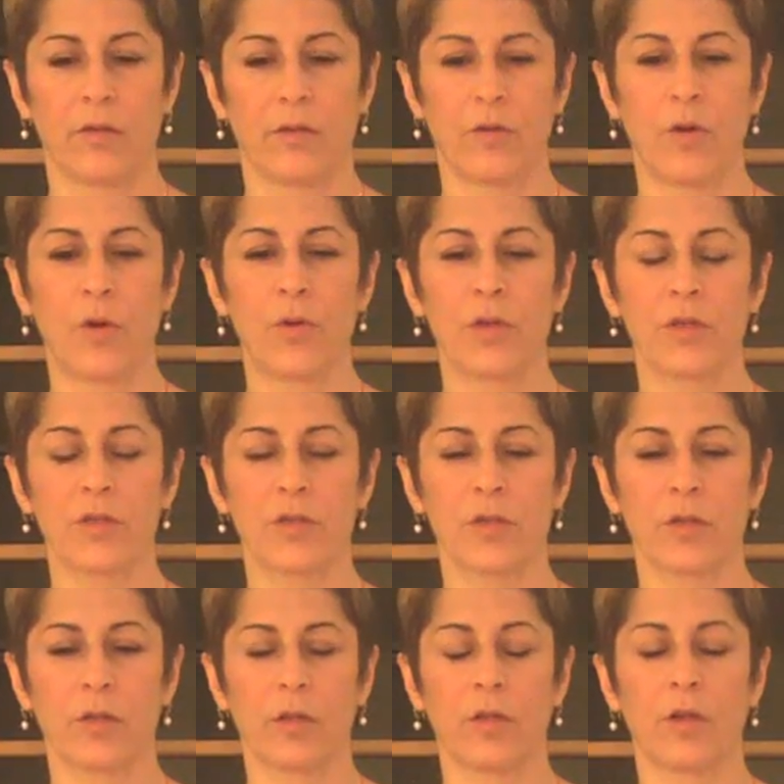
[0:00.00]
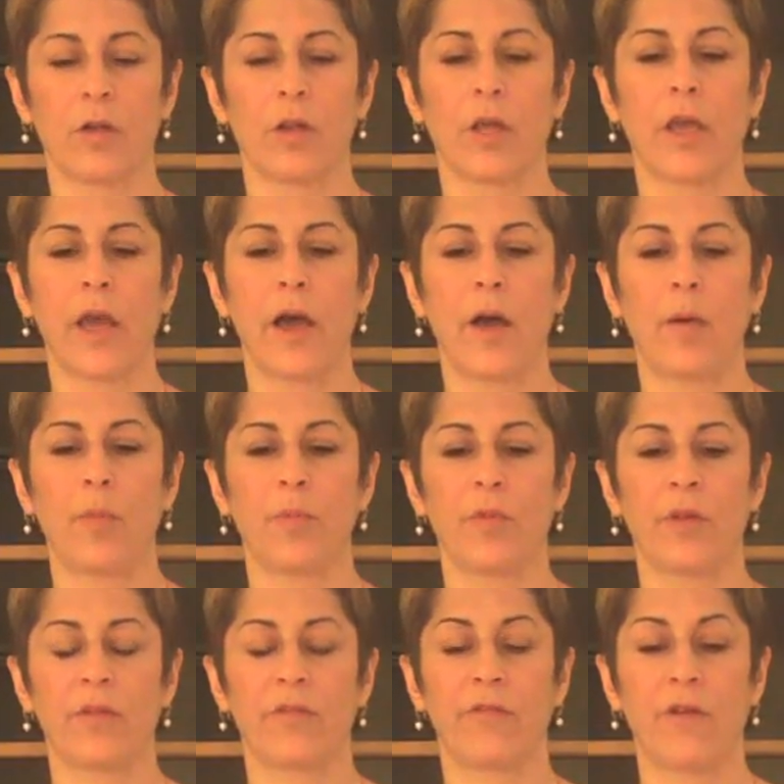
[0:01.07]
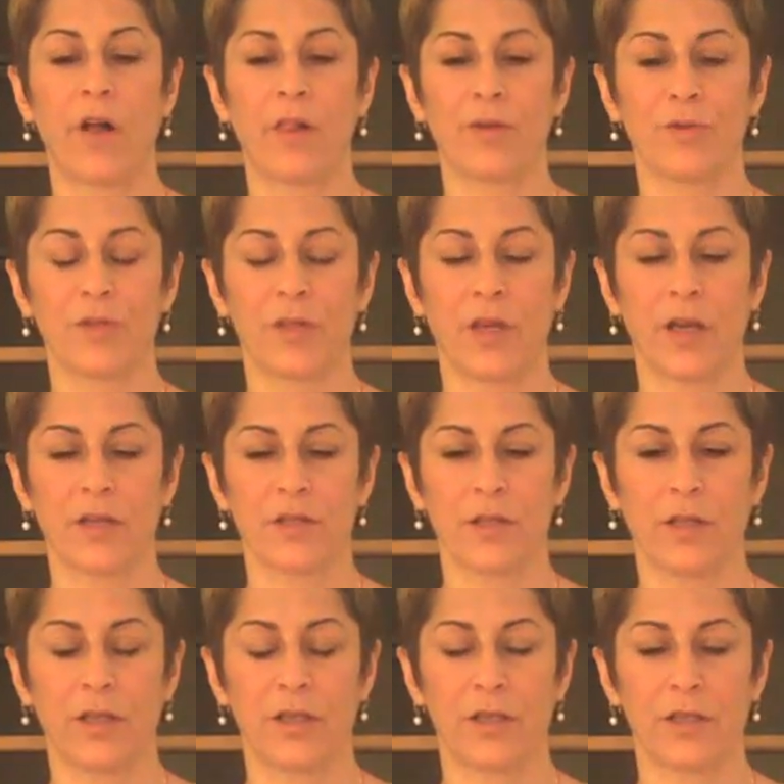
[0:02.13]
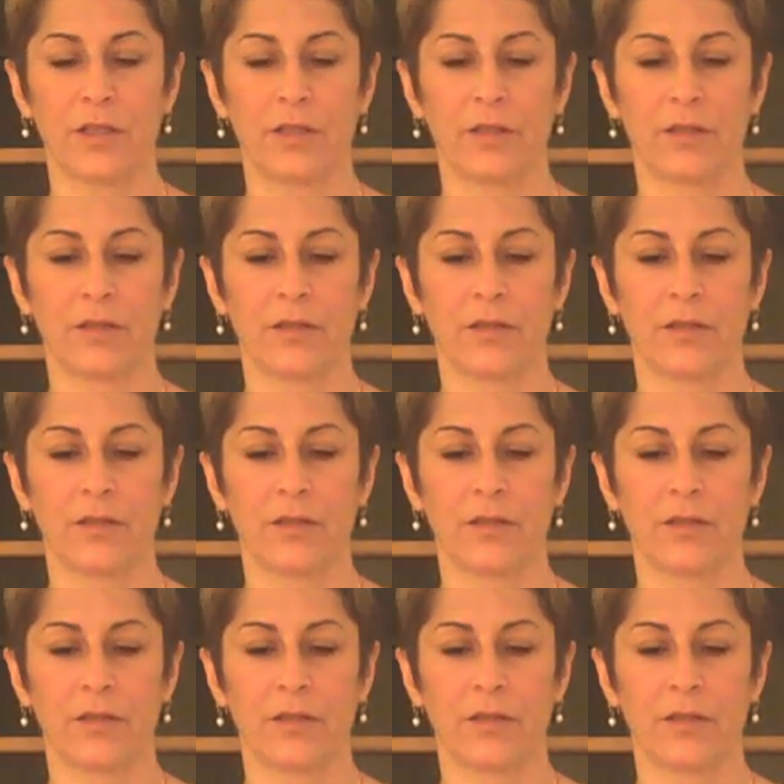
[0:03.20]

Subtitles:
Notice the little gap that follows the exhalation,